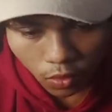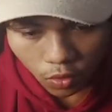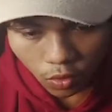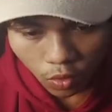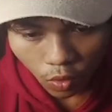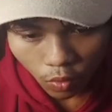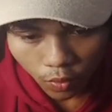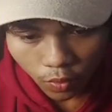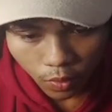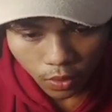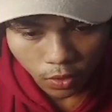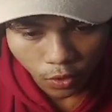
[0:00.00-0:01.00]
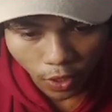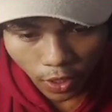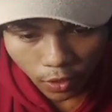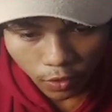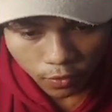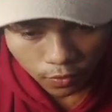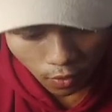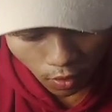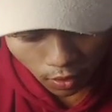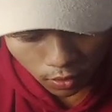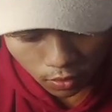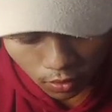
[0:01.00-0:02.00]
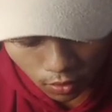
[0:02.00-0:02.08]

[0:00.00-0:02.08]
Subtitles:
So we will create your file,